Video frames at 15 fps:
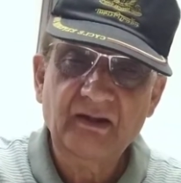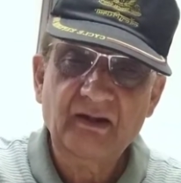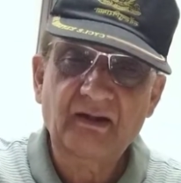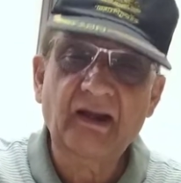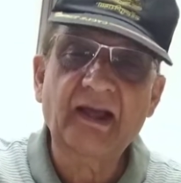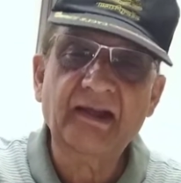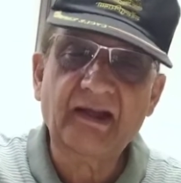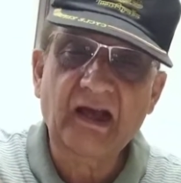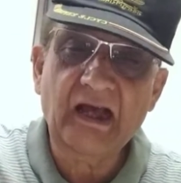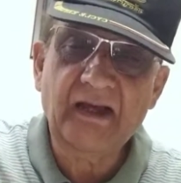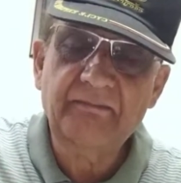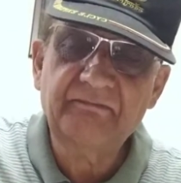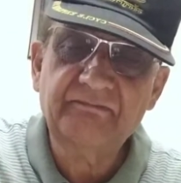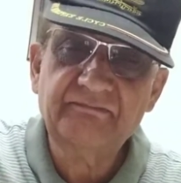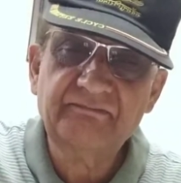Like I
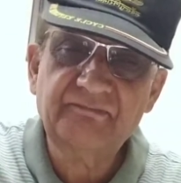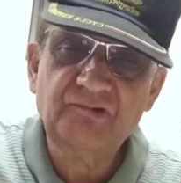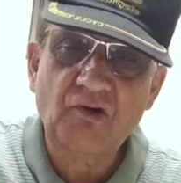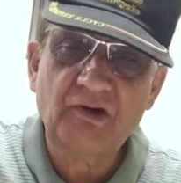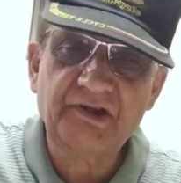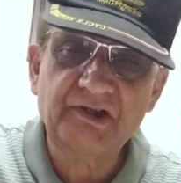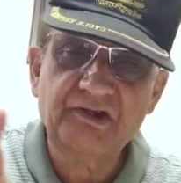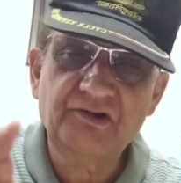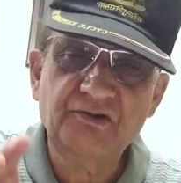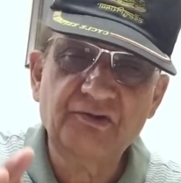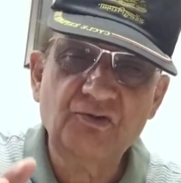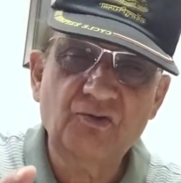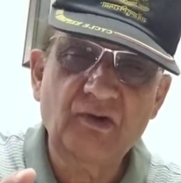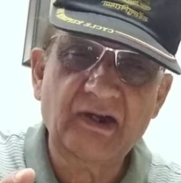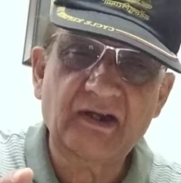am talking to
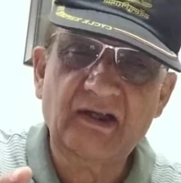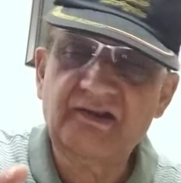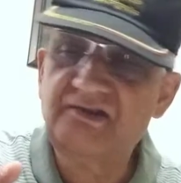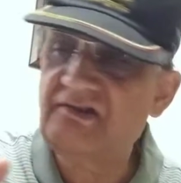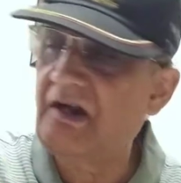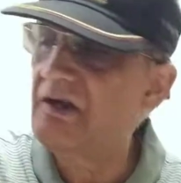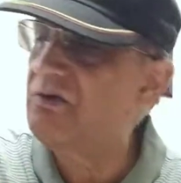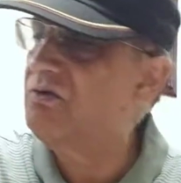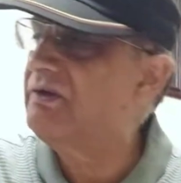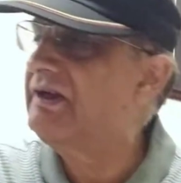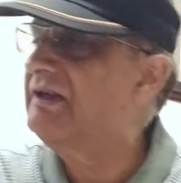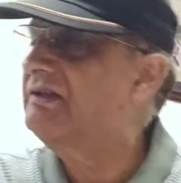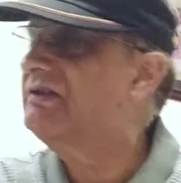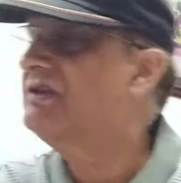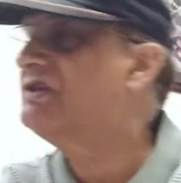you and I start
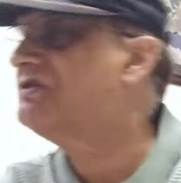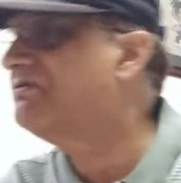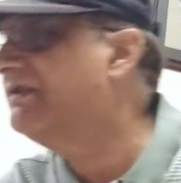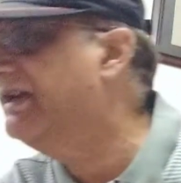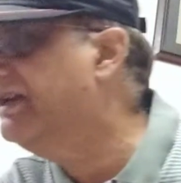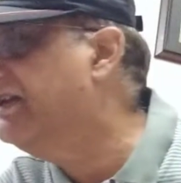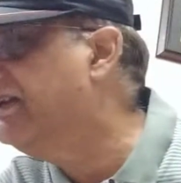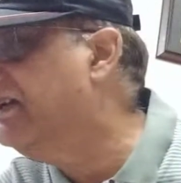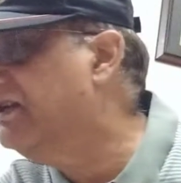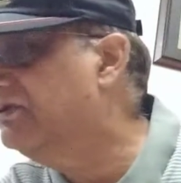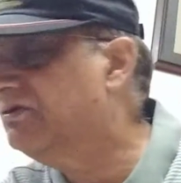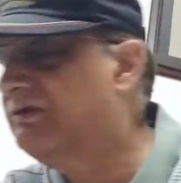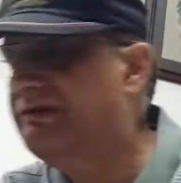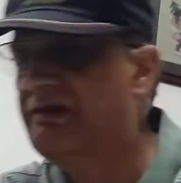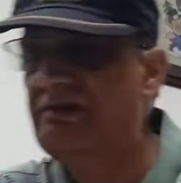looking this way.
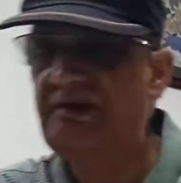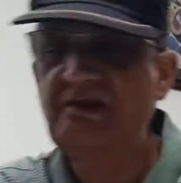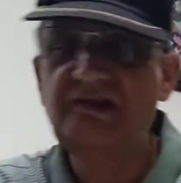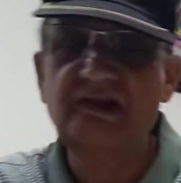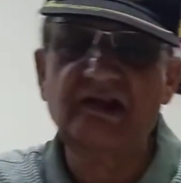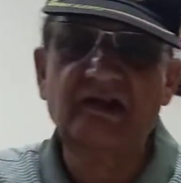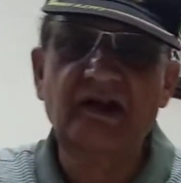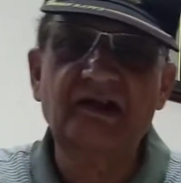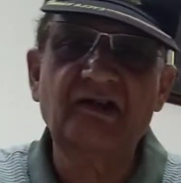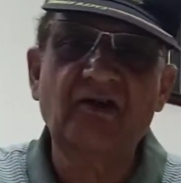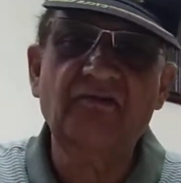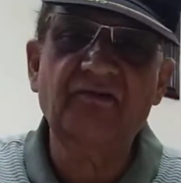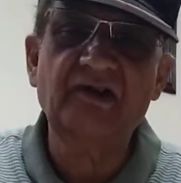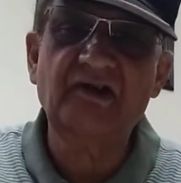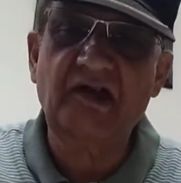So this is a kind
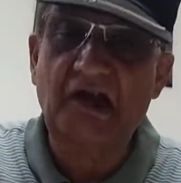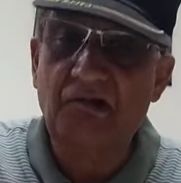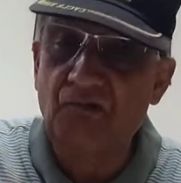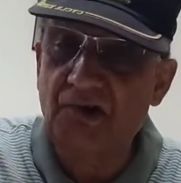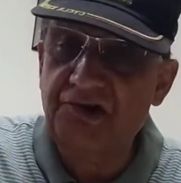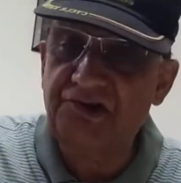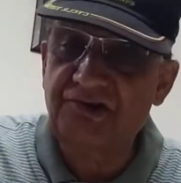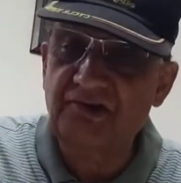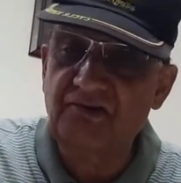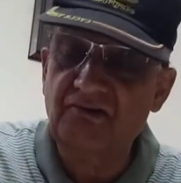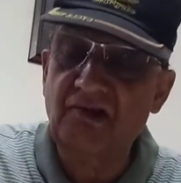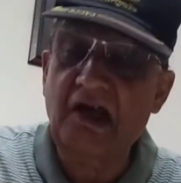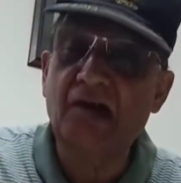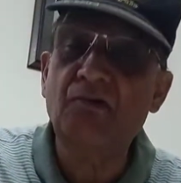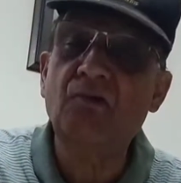of a diversion,
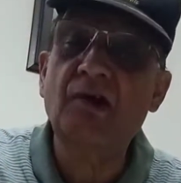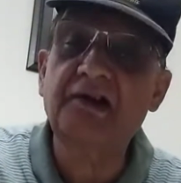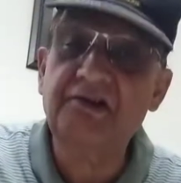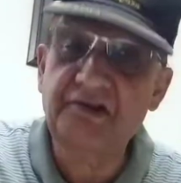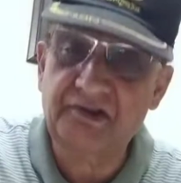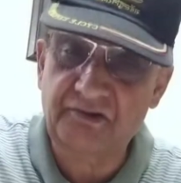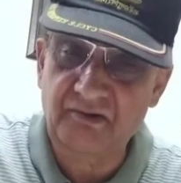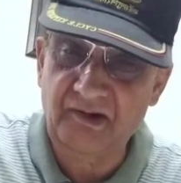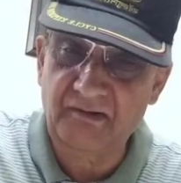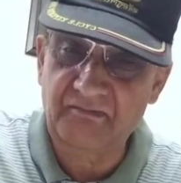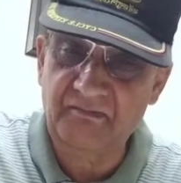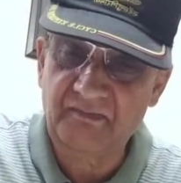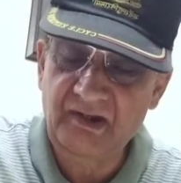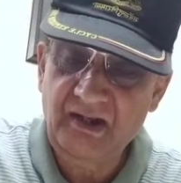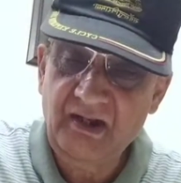diverticulum.
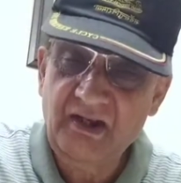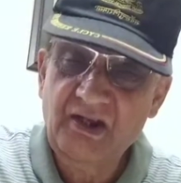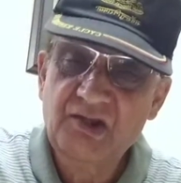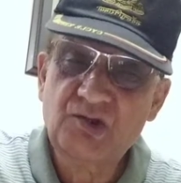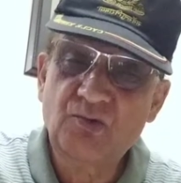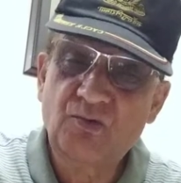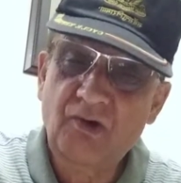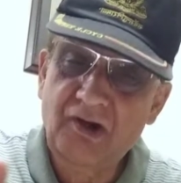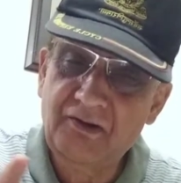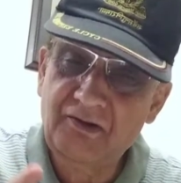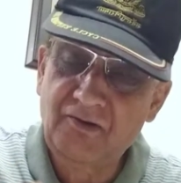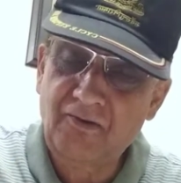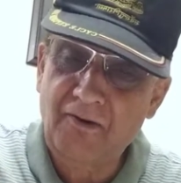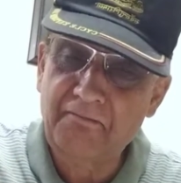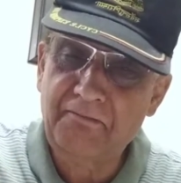So one of the
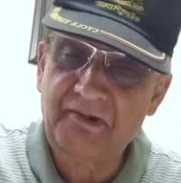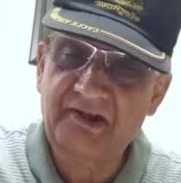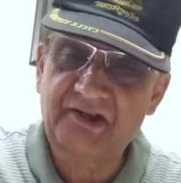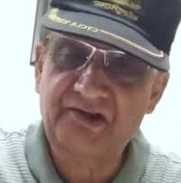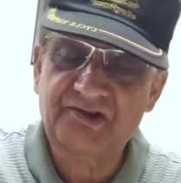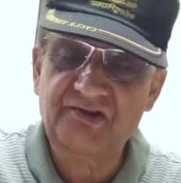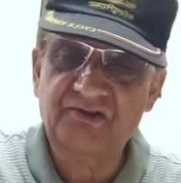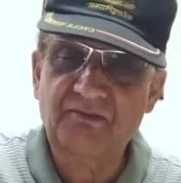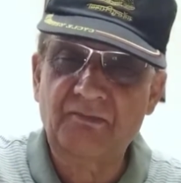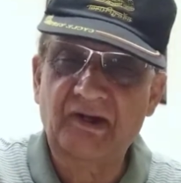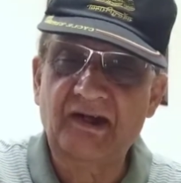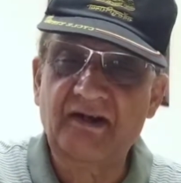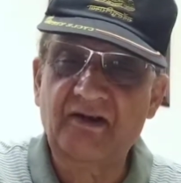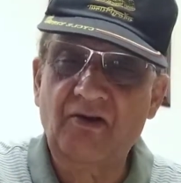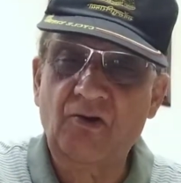complications of
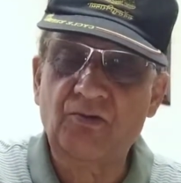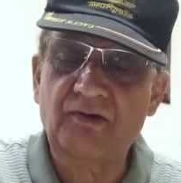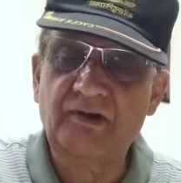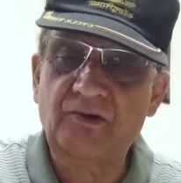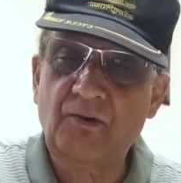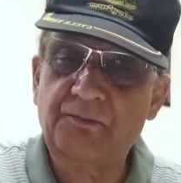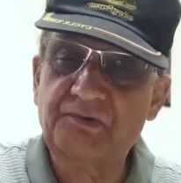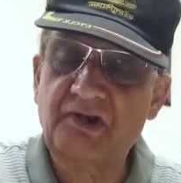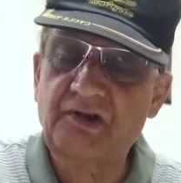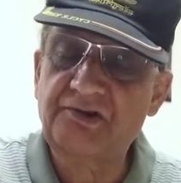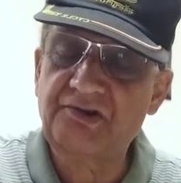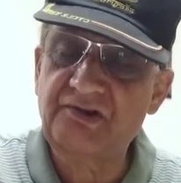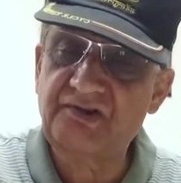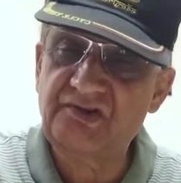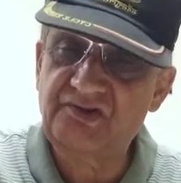bladder outlet
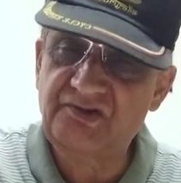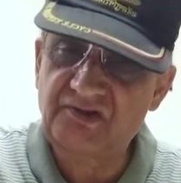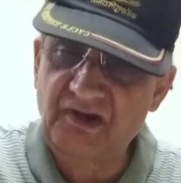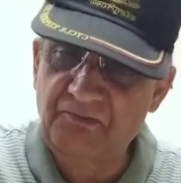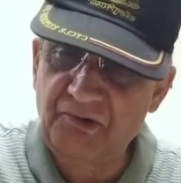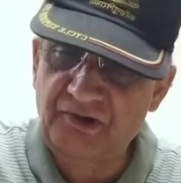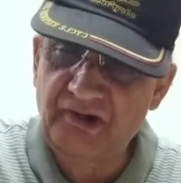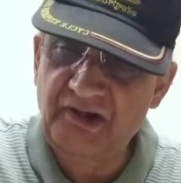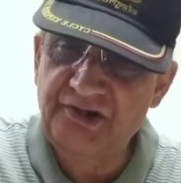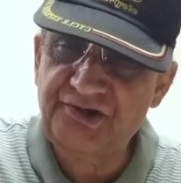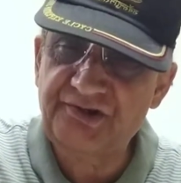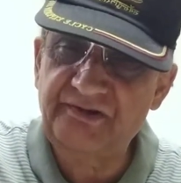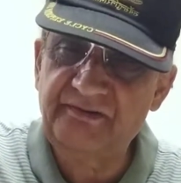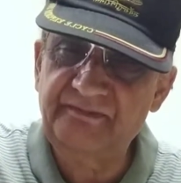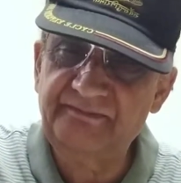obstruction is
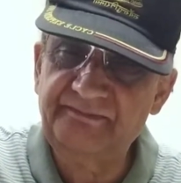trabeculation,